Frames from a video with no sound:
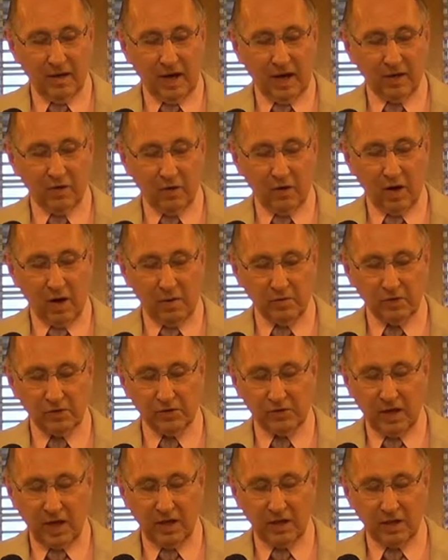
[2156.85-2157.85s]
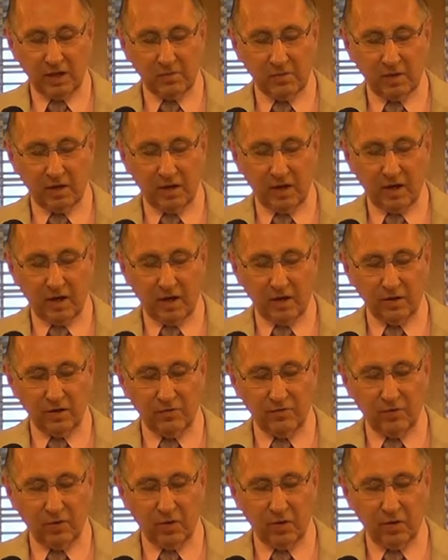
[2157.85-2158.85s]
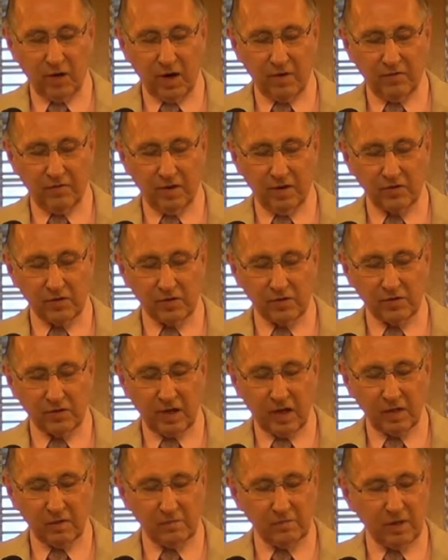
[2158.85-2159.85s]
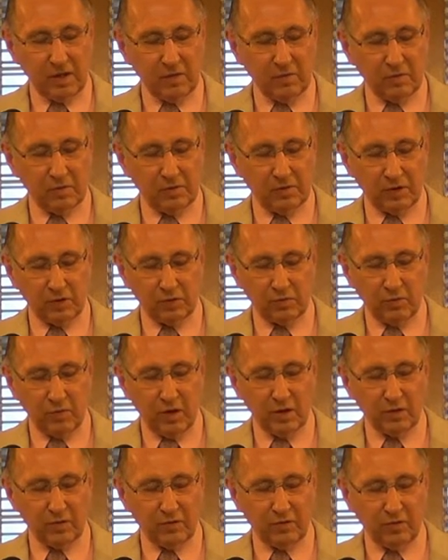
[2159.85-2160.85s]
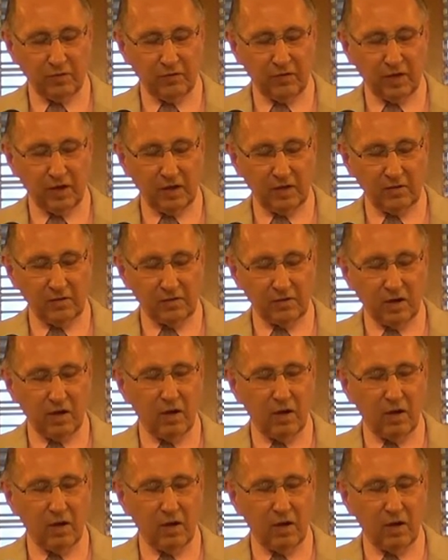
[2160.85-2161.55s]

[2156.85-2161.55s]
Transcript: I knew I was standing, but not on the floor. I felt just like me with this wonderful feeling of